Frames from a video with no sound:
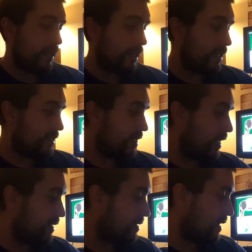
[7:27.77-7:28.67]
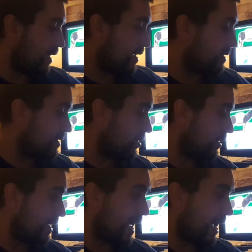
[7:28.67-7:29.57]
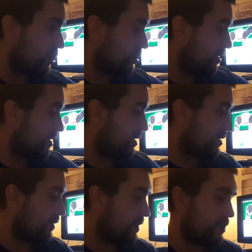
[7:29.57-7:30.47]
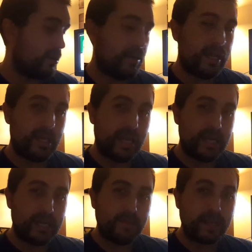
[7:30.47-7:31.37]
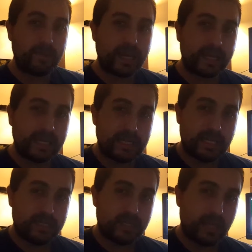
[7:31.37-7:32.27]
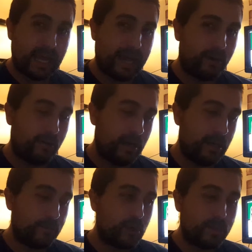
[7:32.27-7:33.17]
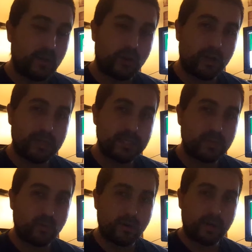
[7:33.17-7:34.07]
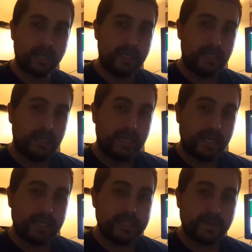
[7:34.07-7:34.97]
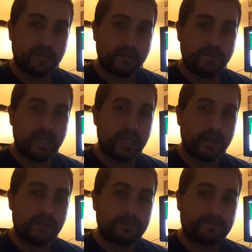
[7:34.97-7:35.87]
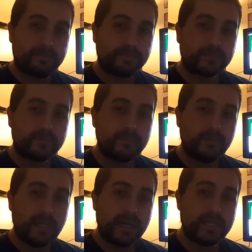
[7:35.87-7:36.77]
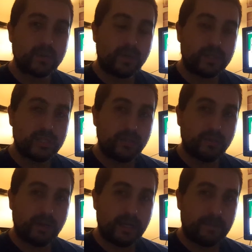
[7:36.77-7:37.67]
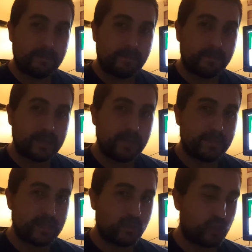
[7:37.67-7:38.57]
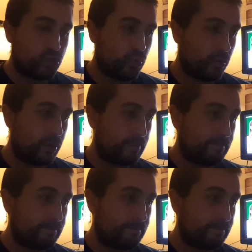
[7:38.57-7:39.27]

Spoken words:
It's not necessarily a cashless system. It's all anonymity, but I can get into how cryptocurrencies work in a different video. I just wanted to keep this one short.